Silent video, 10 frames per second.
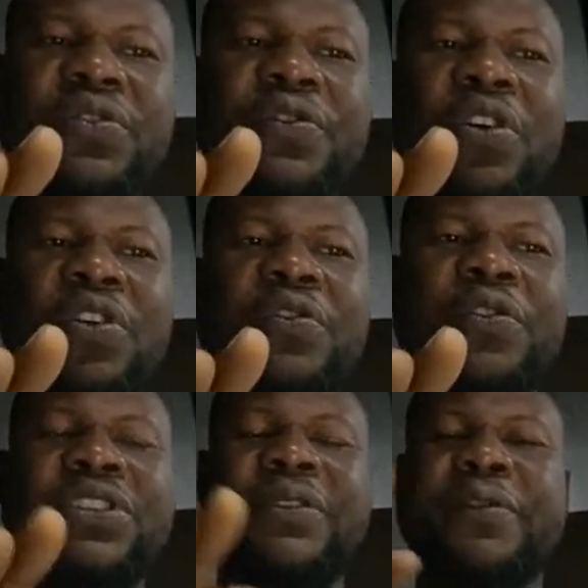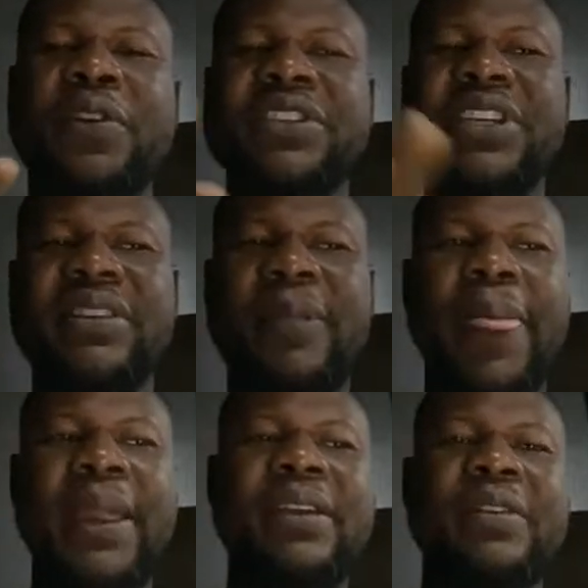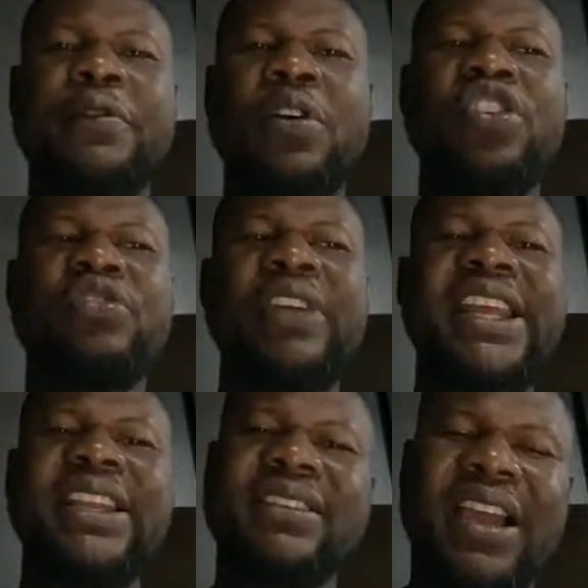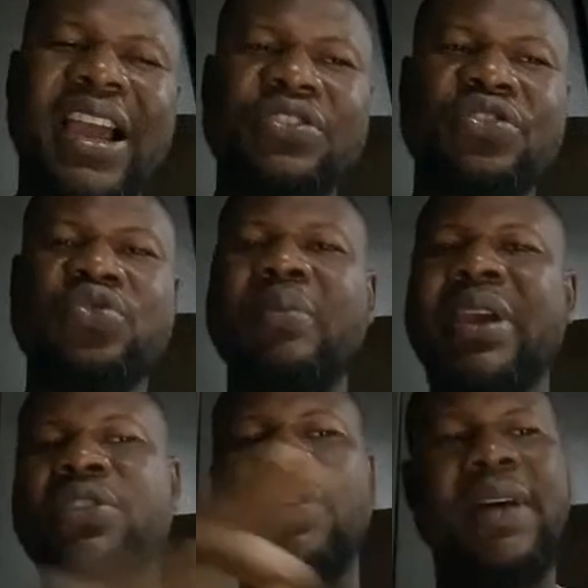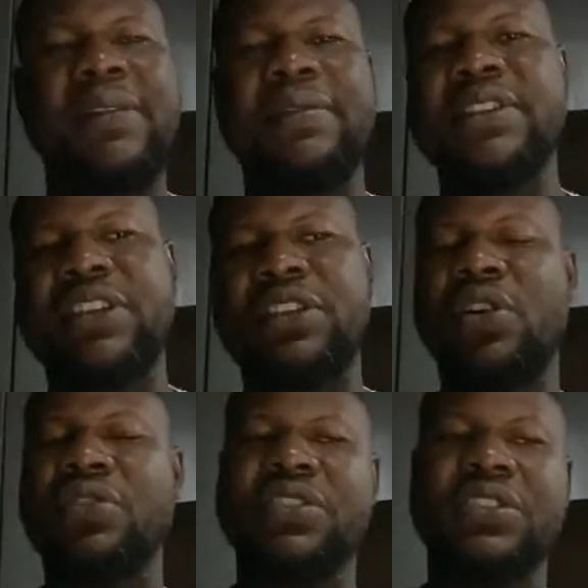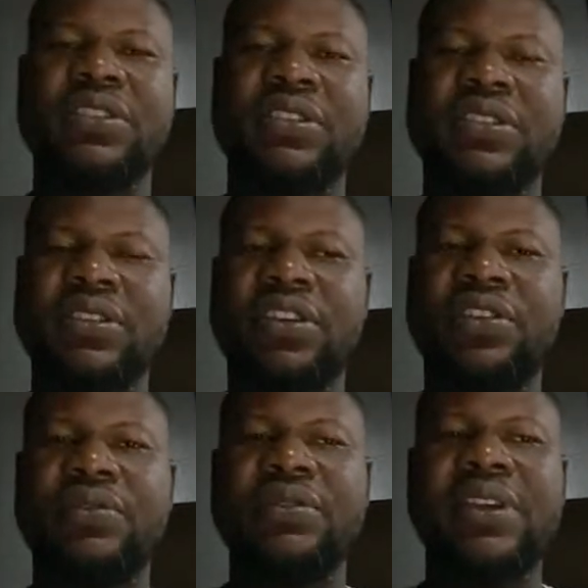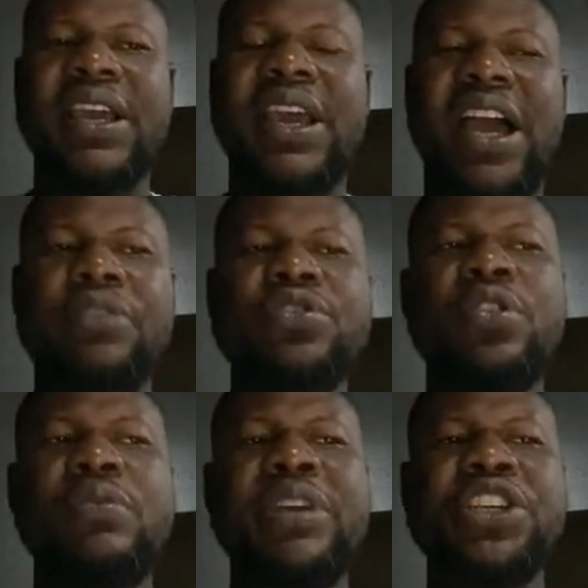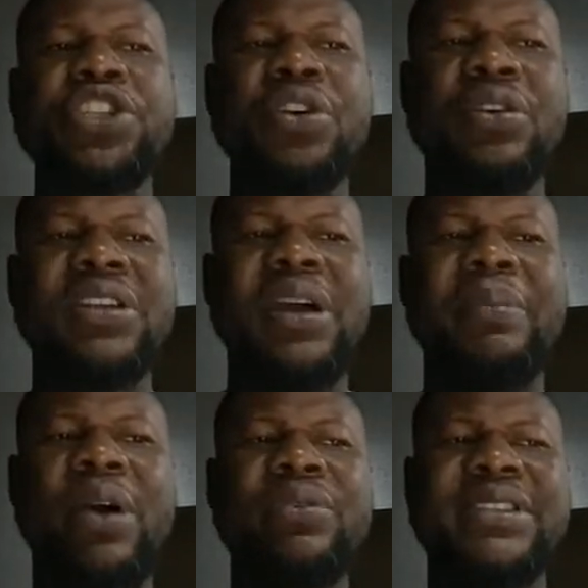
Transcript: for defrosting, for grilling, and so many other things it does. I'm also going to mention about the